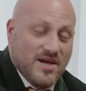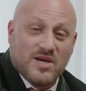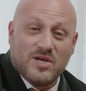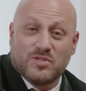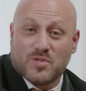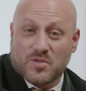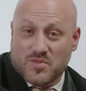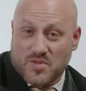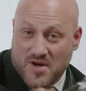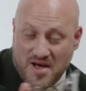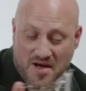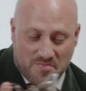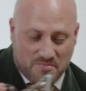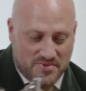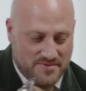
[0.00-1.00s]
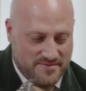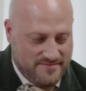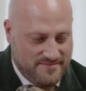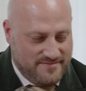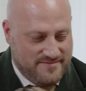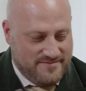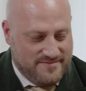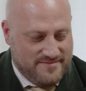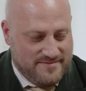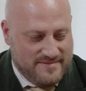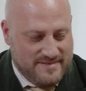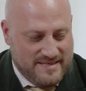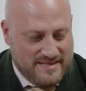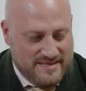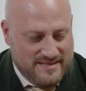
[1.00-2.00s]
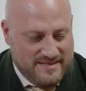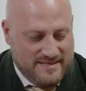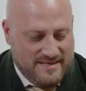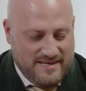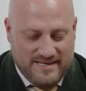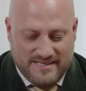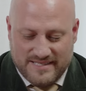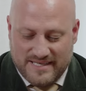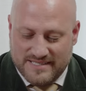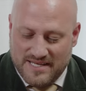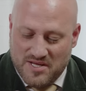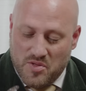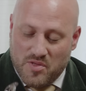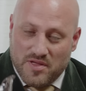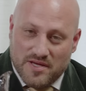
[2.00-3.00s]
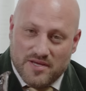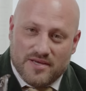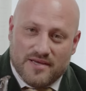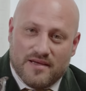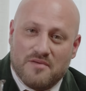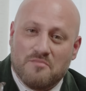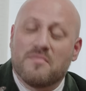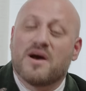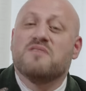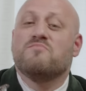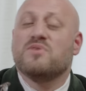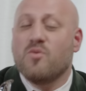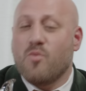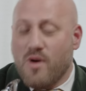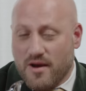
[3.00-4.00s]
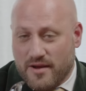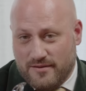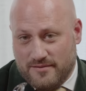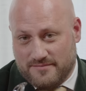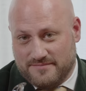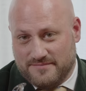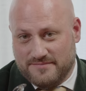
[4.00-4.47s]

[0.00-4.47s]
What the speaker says: He took the cup. He says, it might be wine,